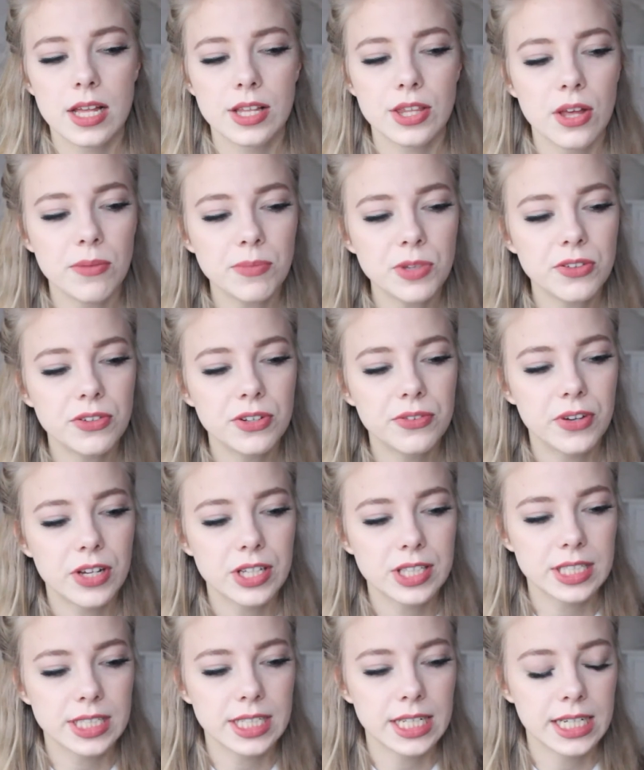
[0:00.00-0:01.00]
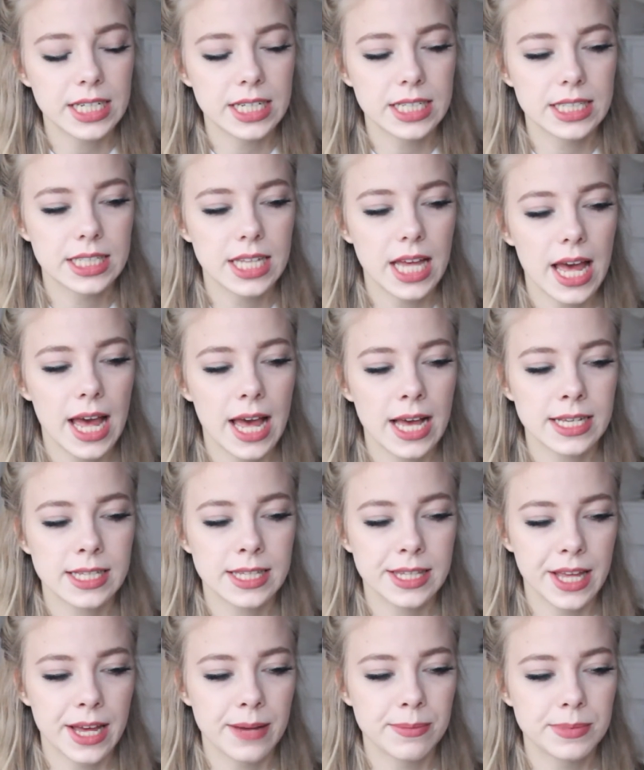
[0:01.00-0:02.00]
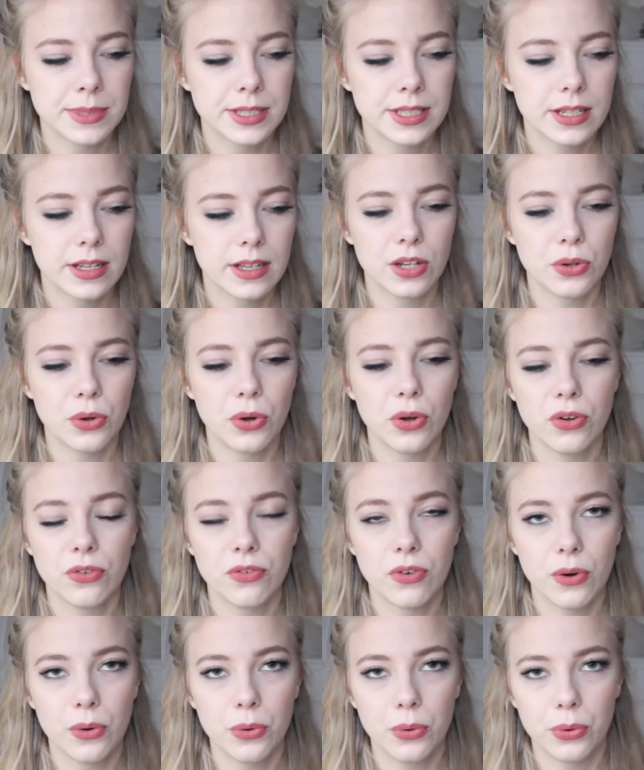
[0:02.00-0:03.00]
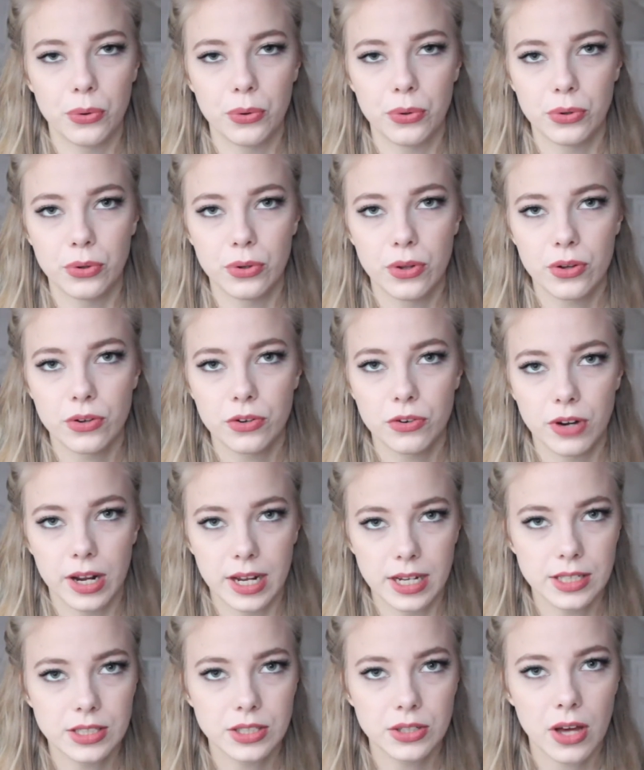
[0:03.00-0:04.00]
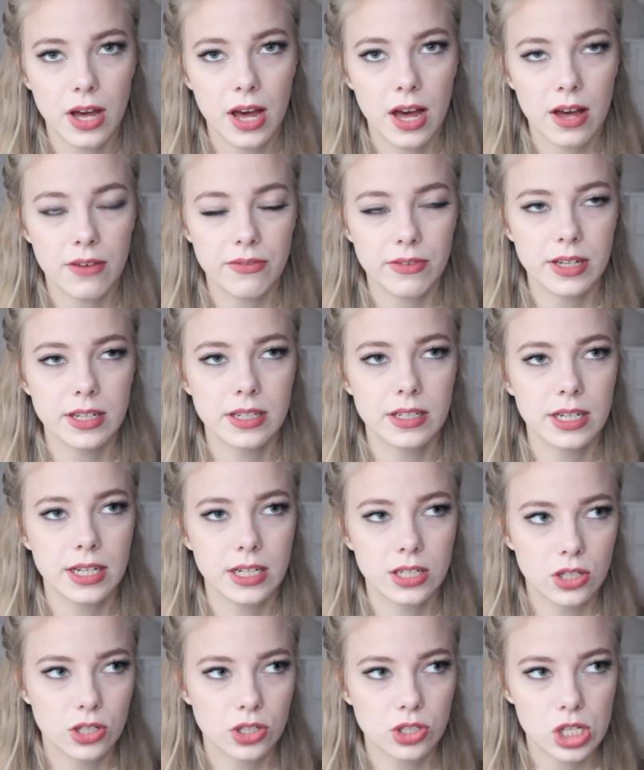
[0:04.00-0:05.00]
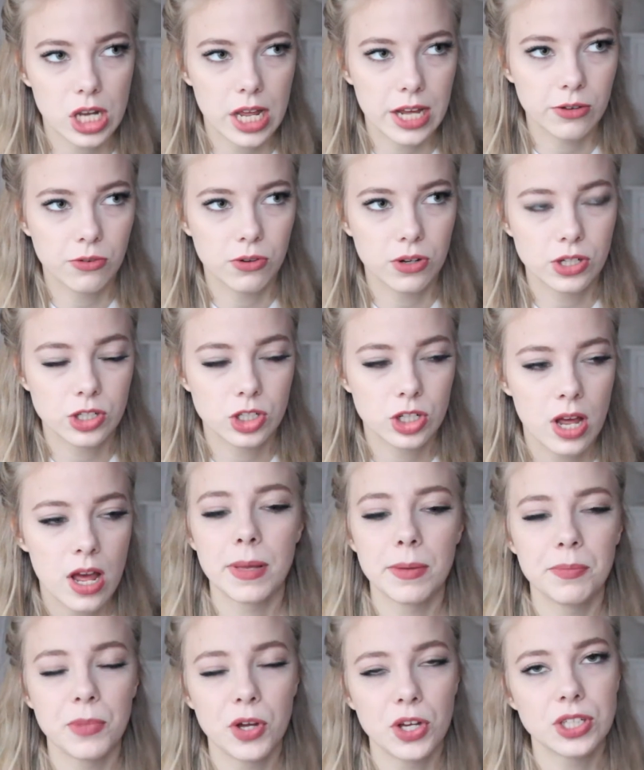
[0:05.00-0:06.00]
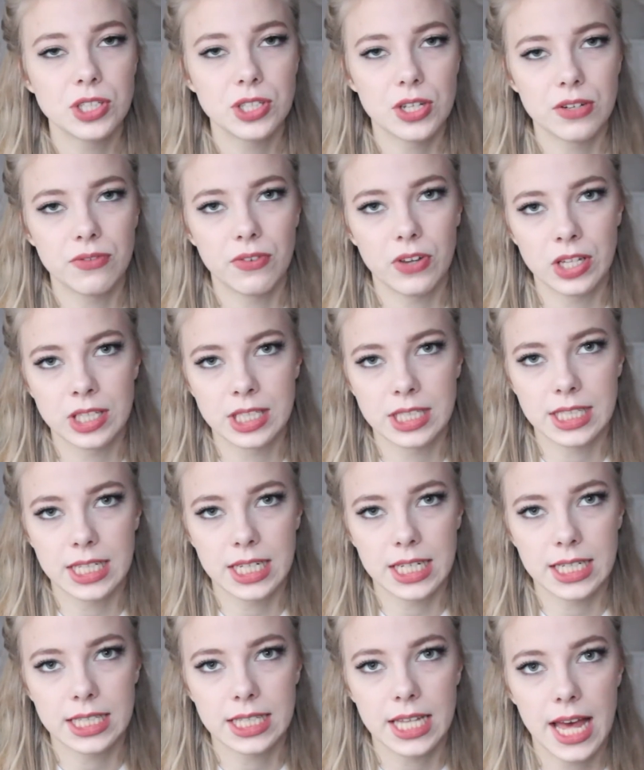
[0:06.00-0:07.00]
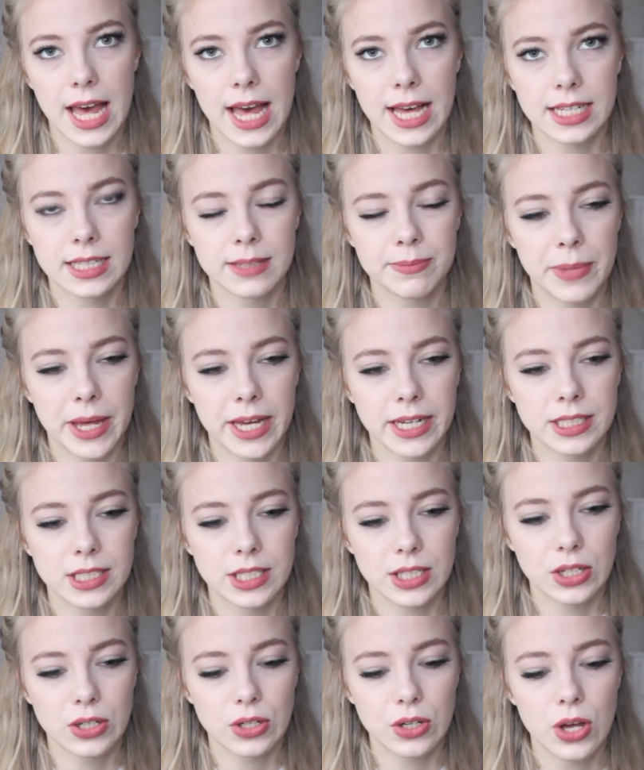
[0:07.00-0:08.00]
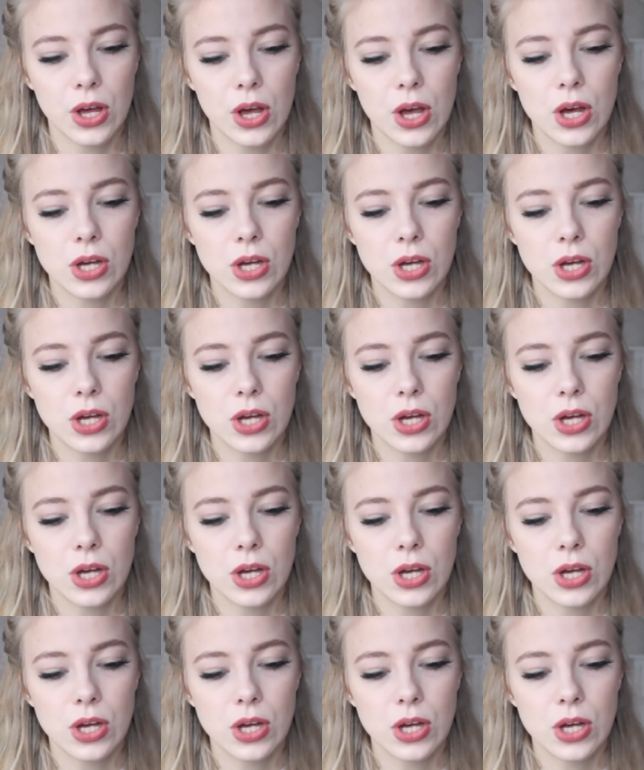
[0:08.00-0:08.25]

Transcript: Some universities accept an overall grade you have in English language, but most universities expect you